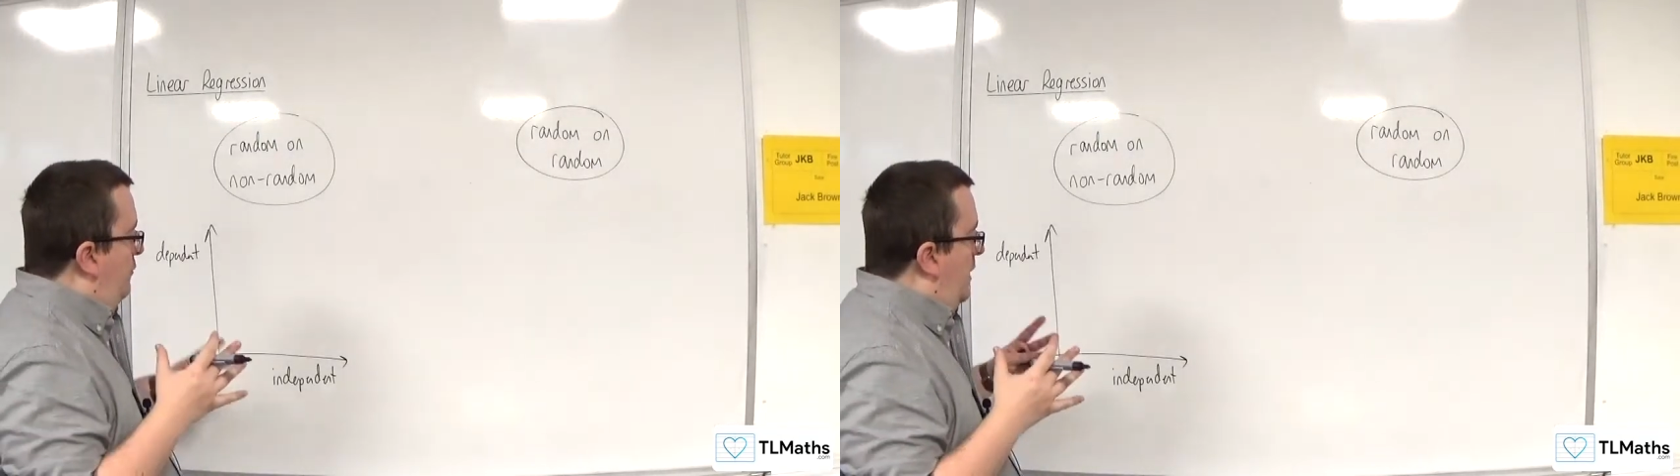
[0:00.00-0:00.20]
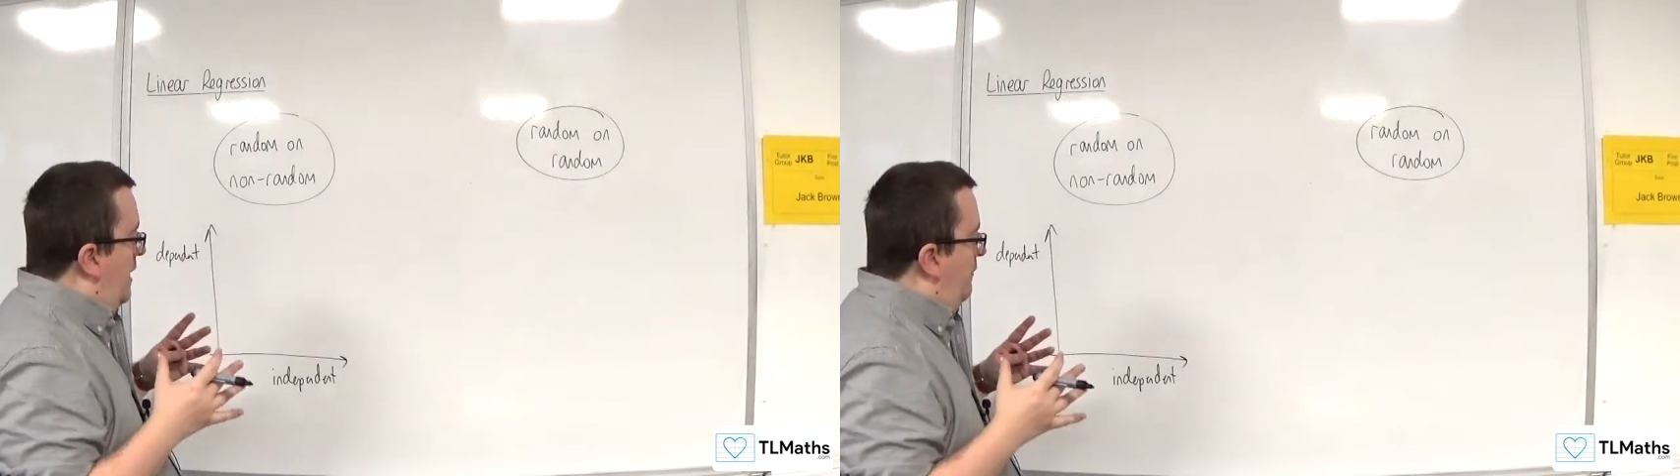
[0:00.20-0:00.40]

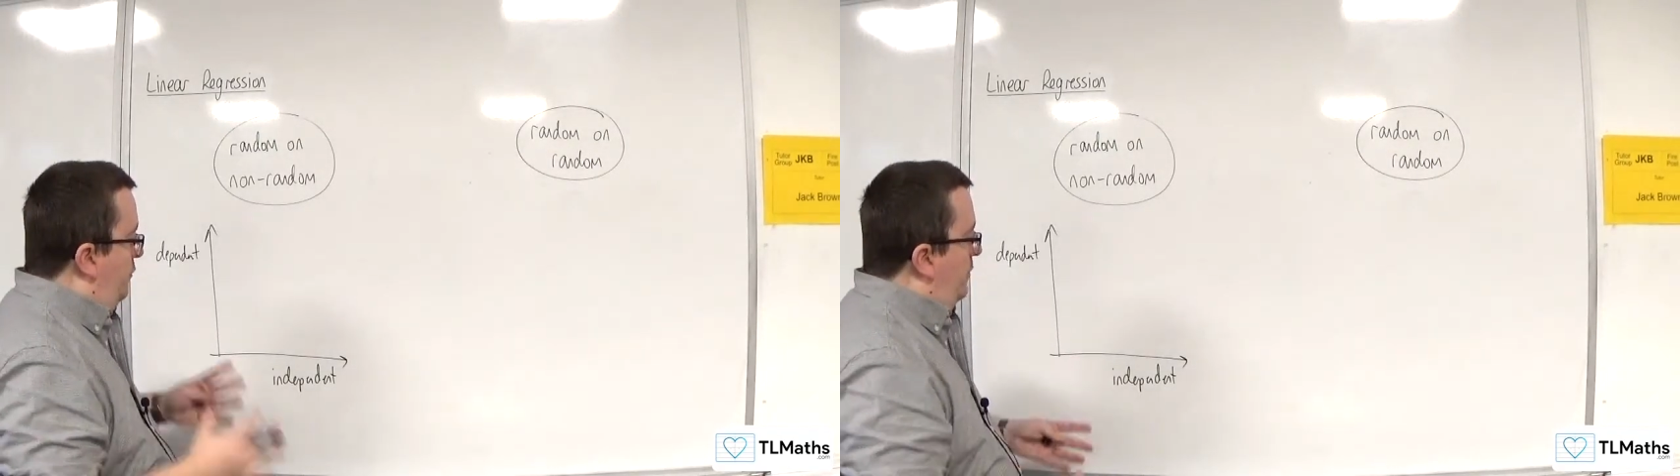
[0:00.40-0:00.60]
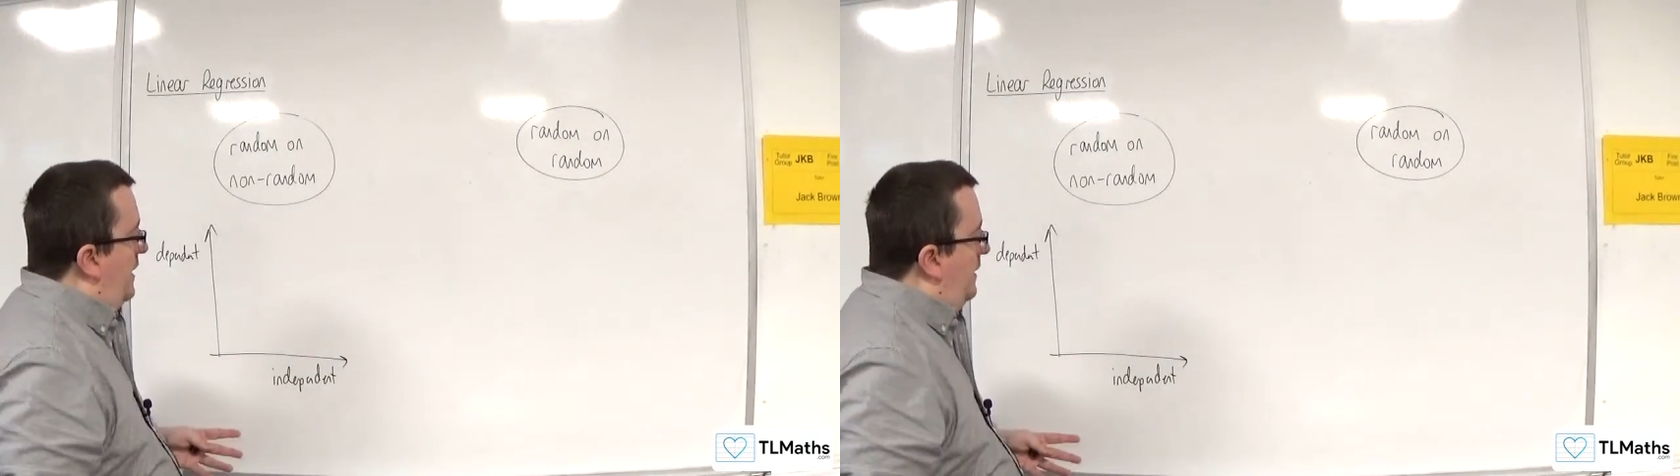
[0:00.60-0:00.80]
uh,
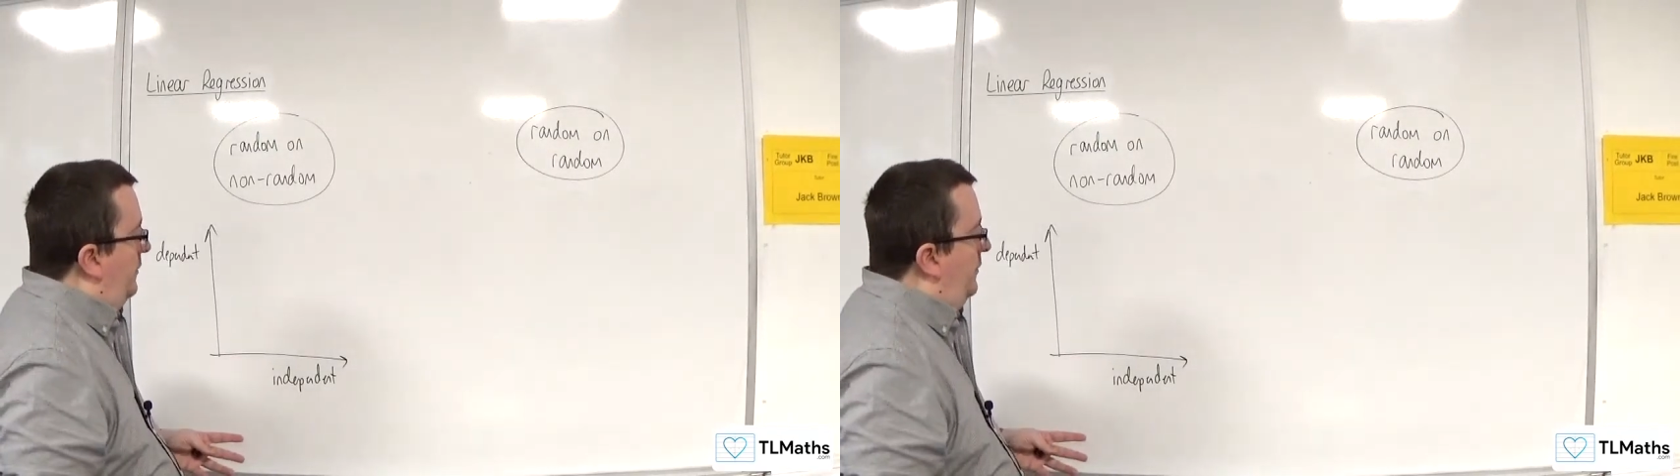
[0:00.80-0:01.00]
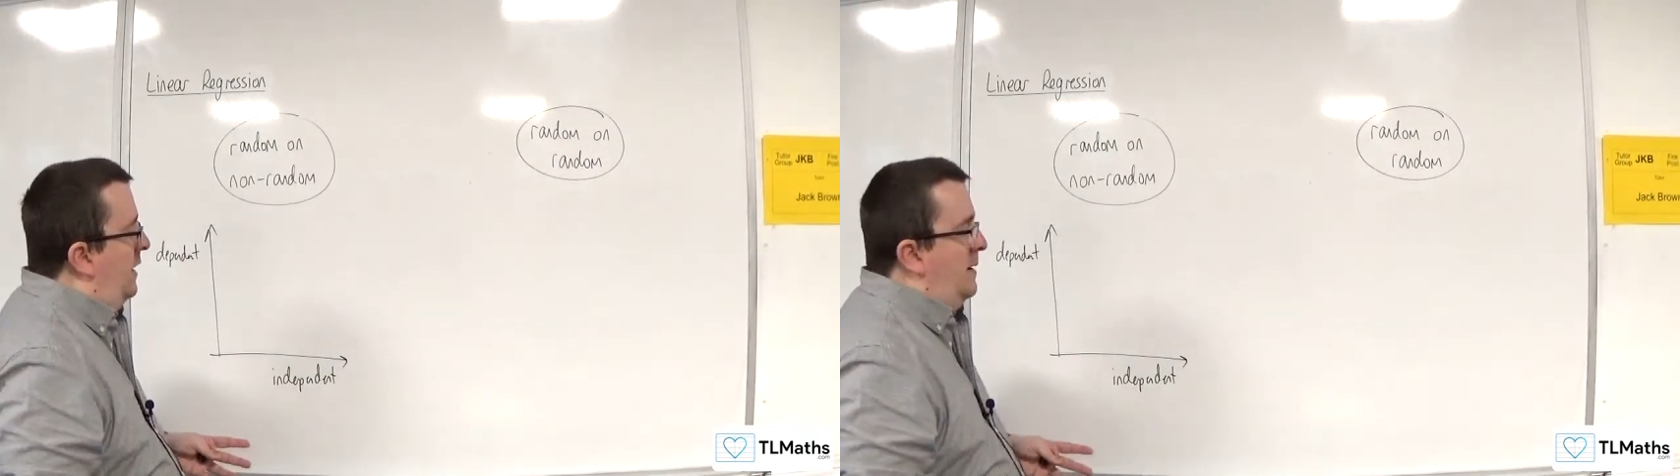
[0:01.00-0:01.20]
for
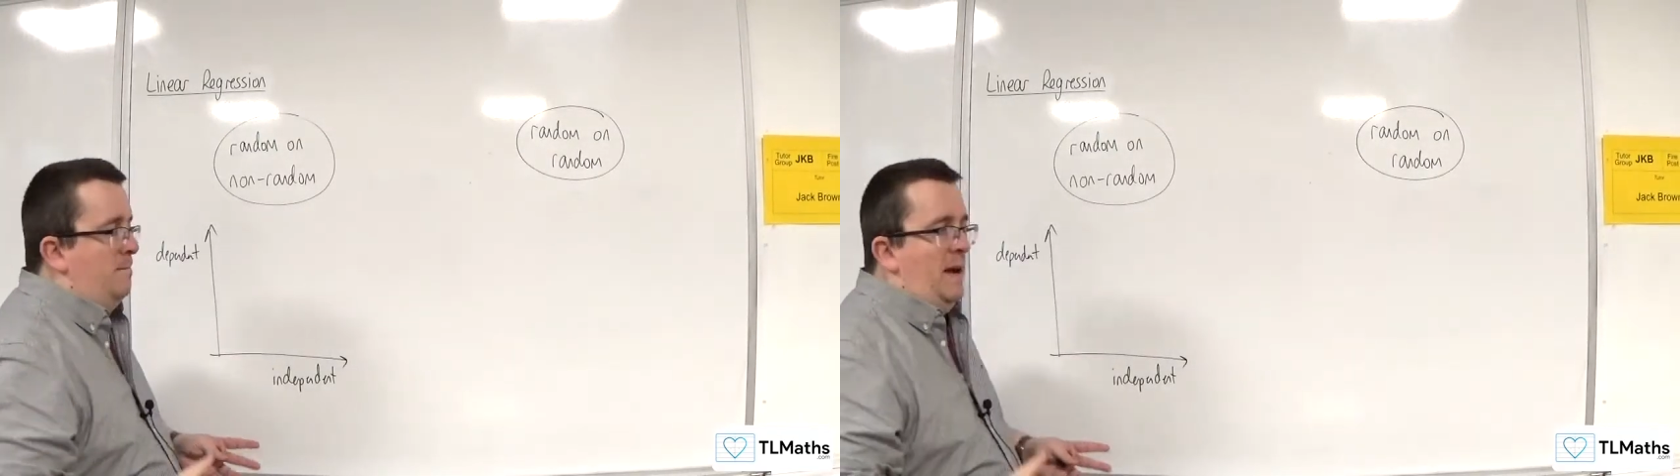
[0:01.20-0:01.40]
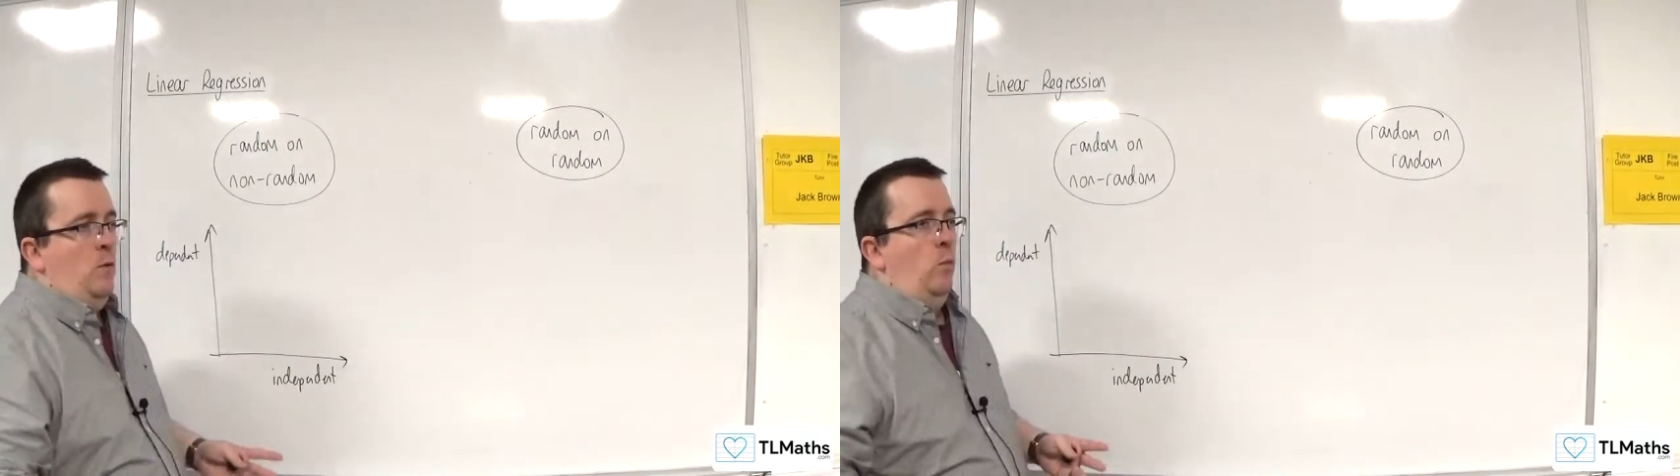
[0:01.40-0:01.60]
this
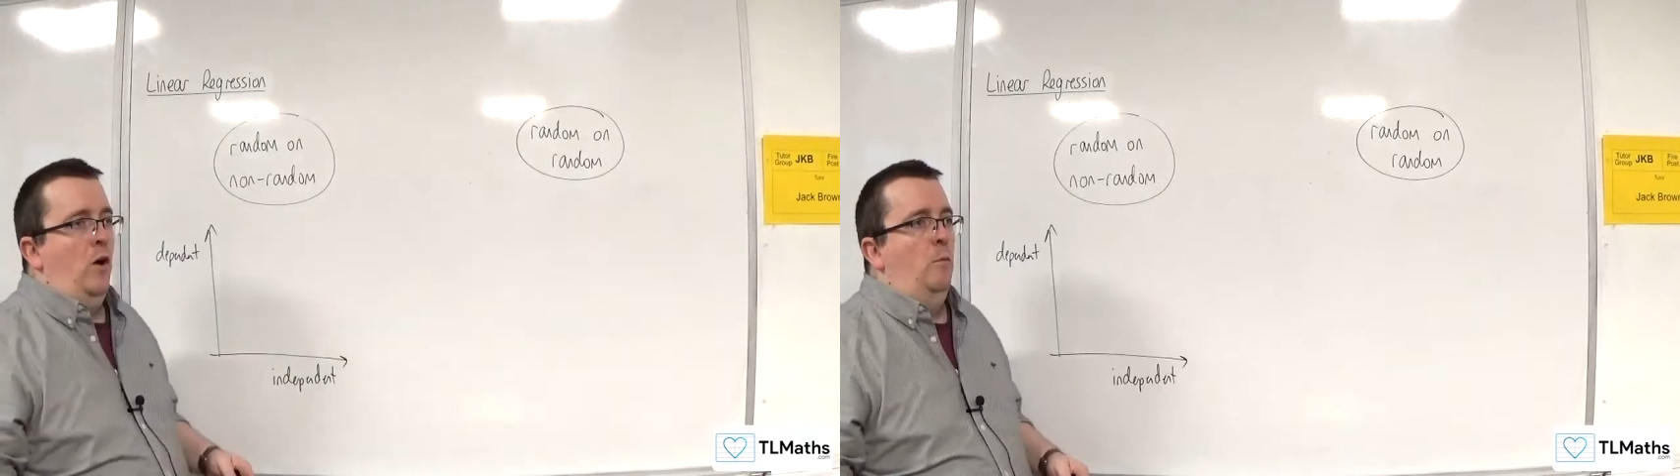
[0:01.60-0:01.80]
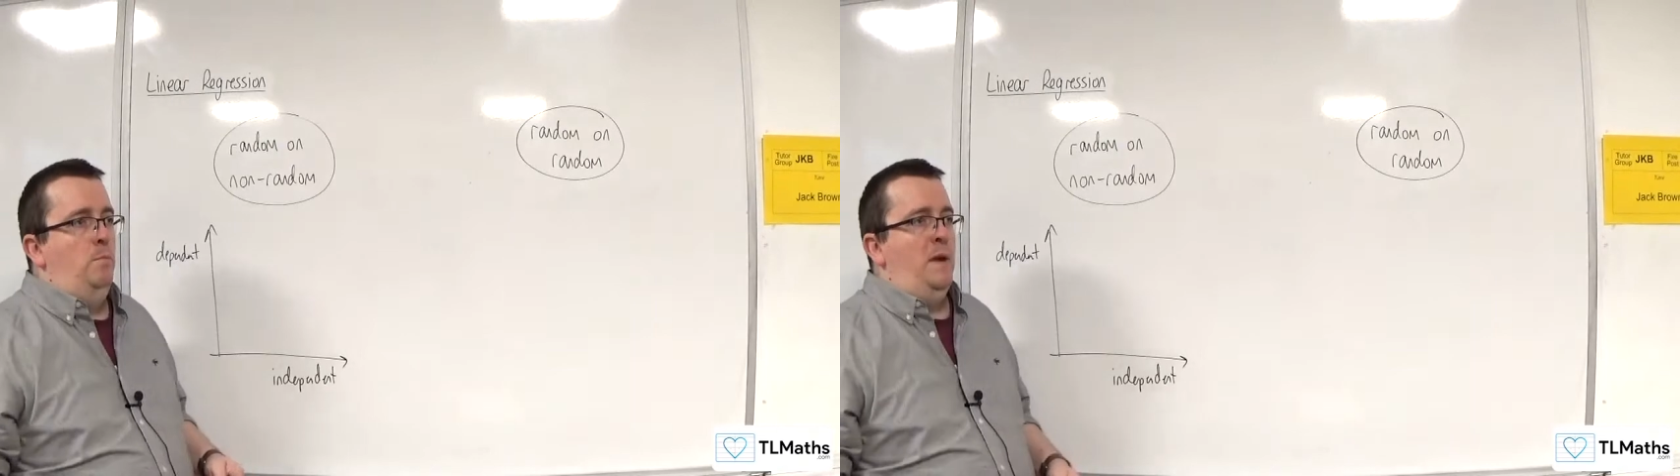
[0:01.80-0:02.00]
may
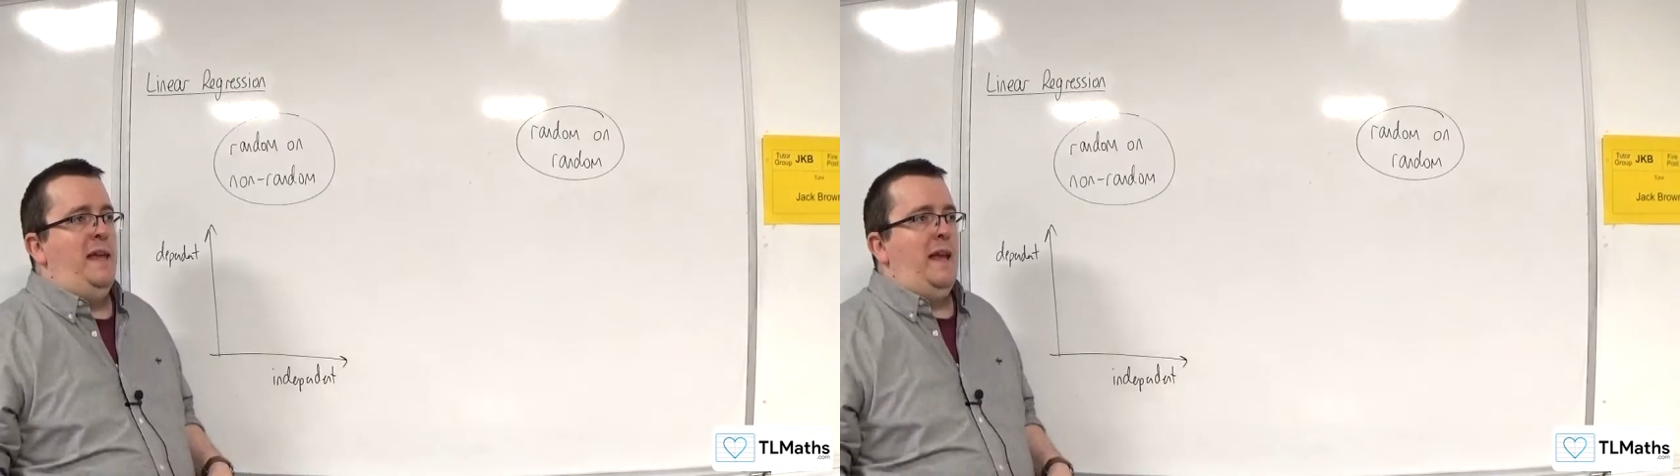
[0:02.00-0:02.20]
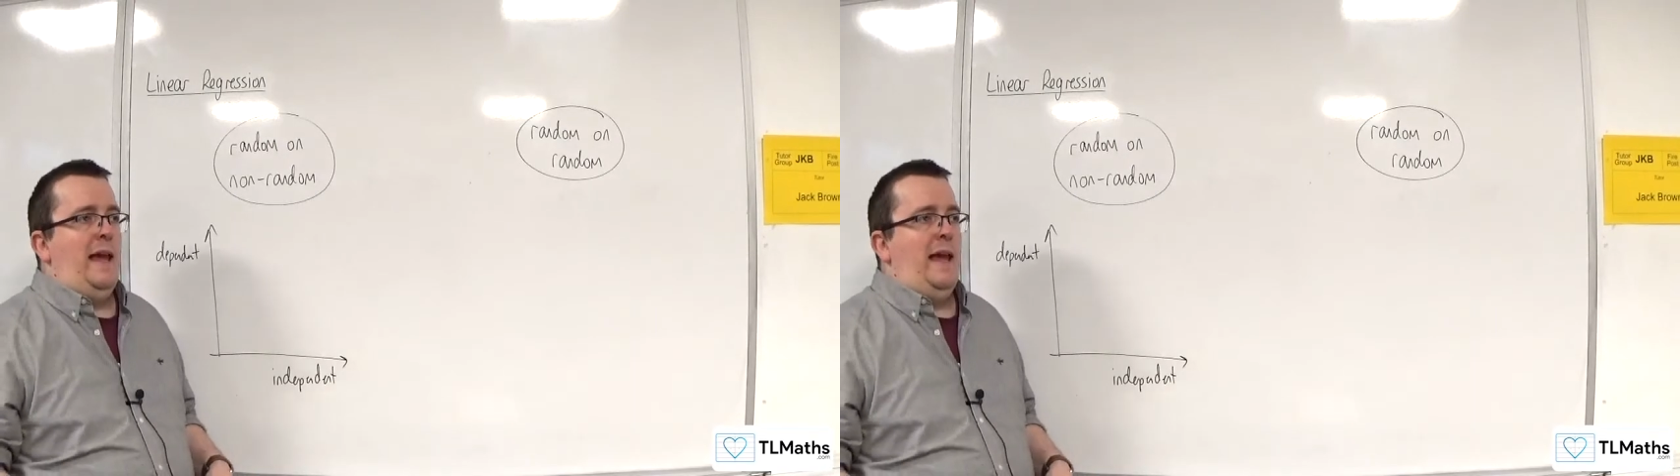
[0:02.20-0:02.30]
well be